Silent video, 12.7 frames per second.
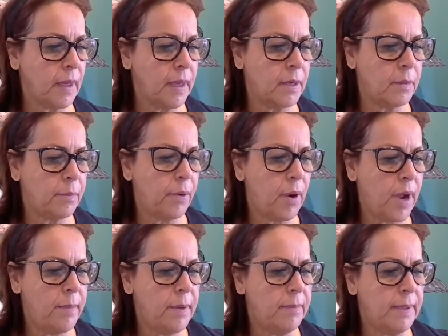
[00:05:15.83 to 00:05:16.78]
It'll
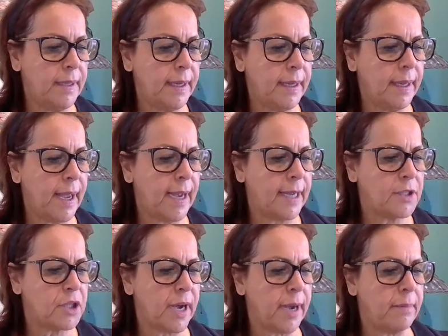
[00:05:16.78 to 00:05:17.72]
probably
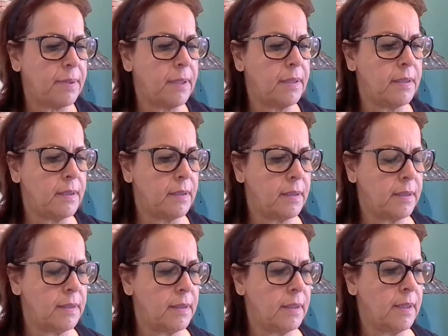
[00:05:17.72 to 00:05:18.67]
catch up.
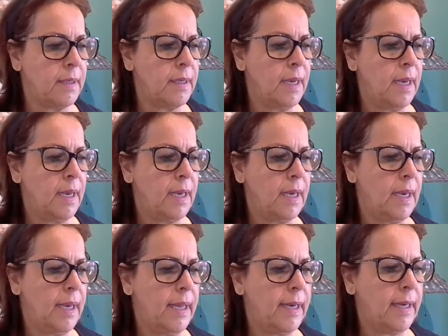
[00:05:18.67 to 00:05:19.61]

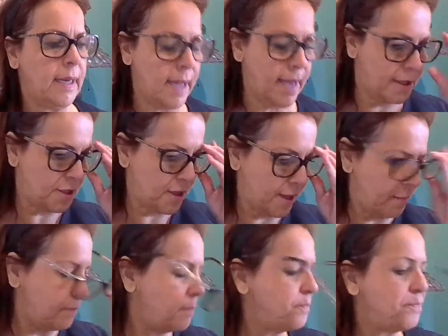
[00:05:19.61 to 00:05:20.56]
Let it catch
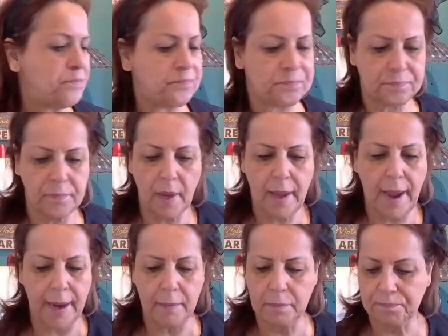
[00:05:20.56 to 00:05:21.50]
up.
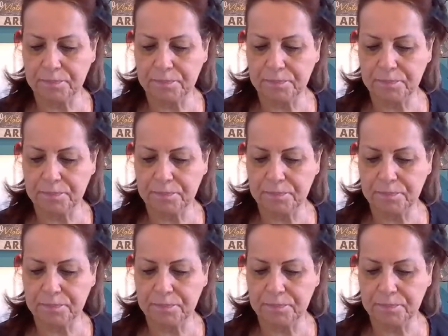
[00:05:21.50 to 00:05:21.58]
Okay.